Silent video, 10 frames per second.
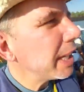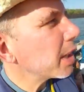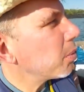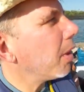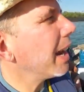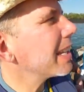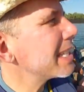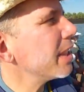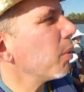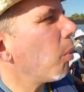foot on
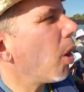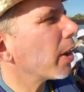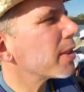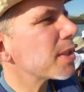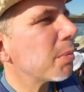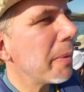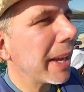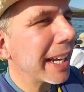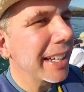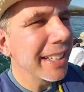the Galapagos
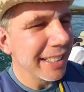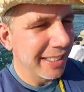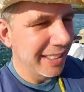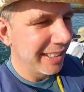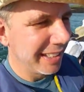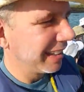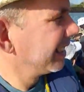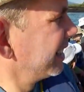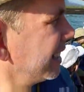Islands. It